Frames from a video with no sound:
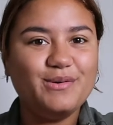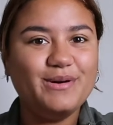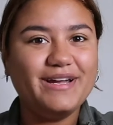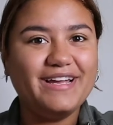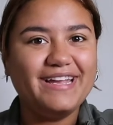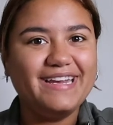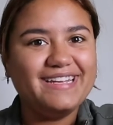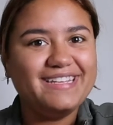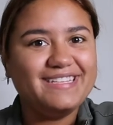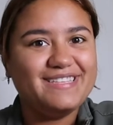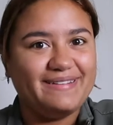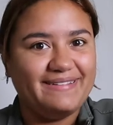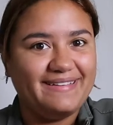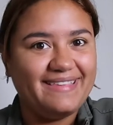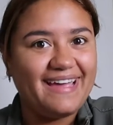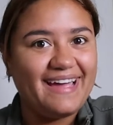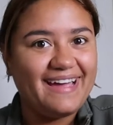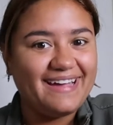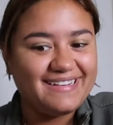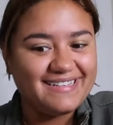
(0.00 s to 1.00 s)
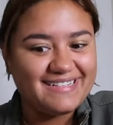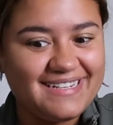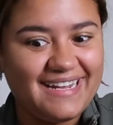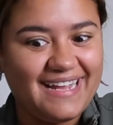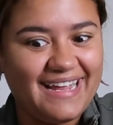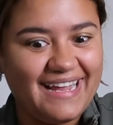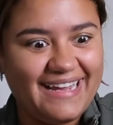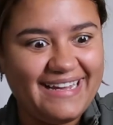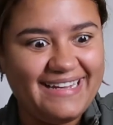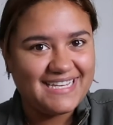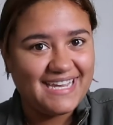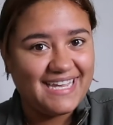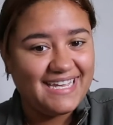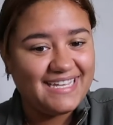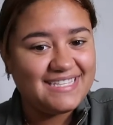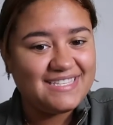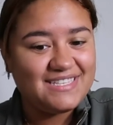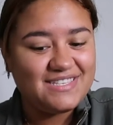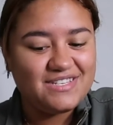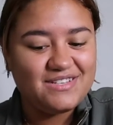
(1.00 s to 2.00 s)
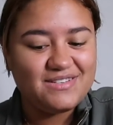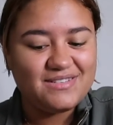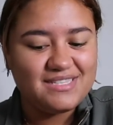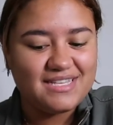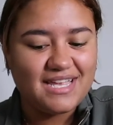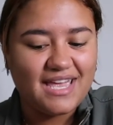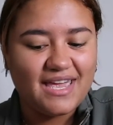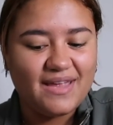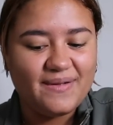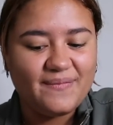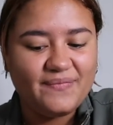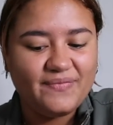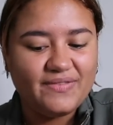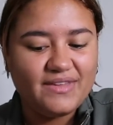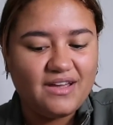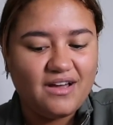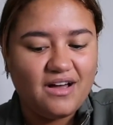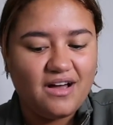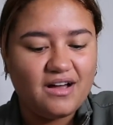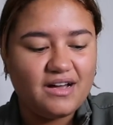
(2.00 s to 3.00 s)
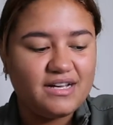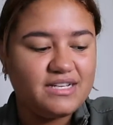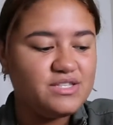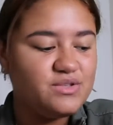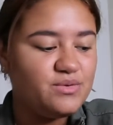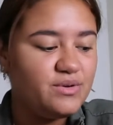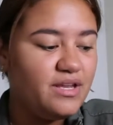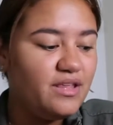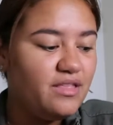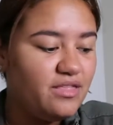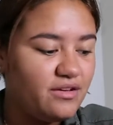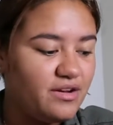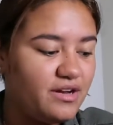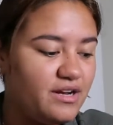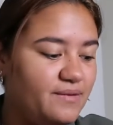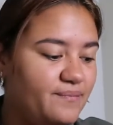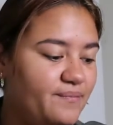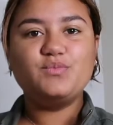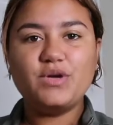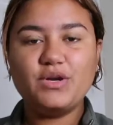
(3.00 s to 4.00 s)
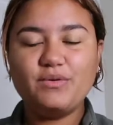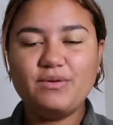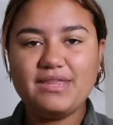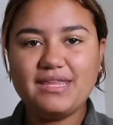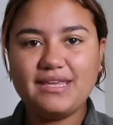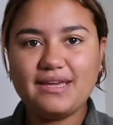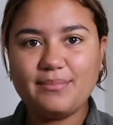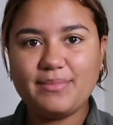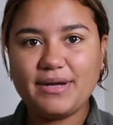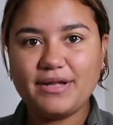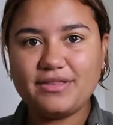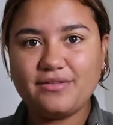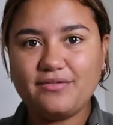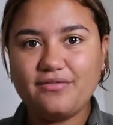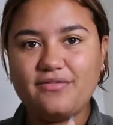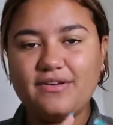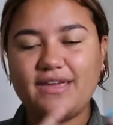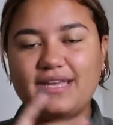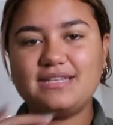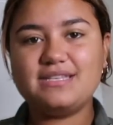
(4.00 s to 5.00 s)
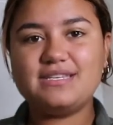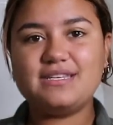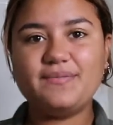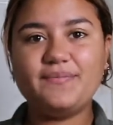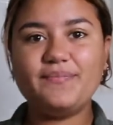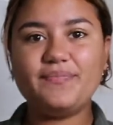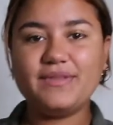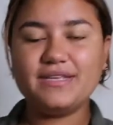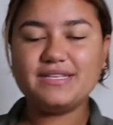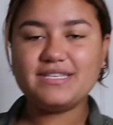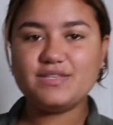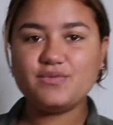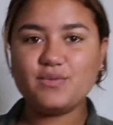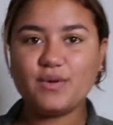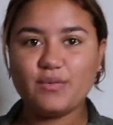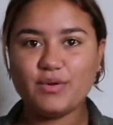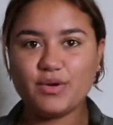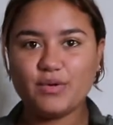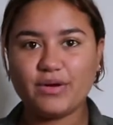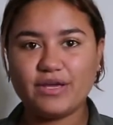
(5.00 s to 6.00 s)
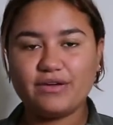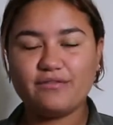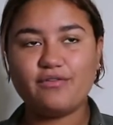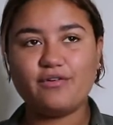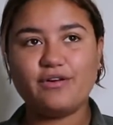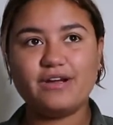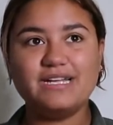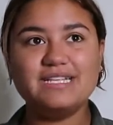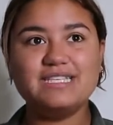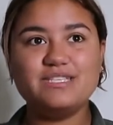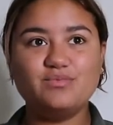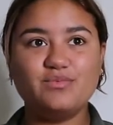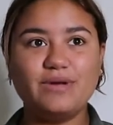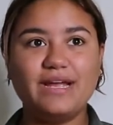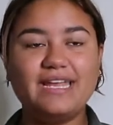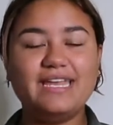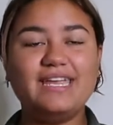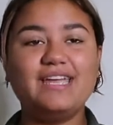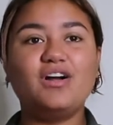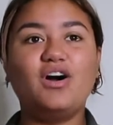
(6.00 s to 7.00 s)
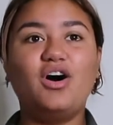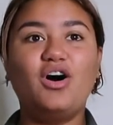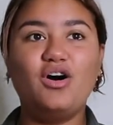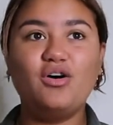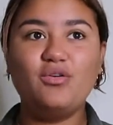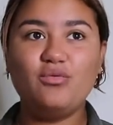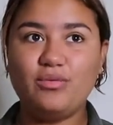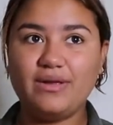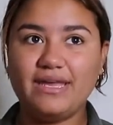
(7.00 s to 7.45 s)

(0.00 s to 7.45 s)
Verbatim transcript: we're gonna do that today. Today is Tuesday, August 23rd. What do we think about the fit? This is what we're going for. It's raining all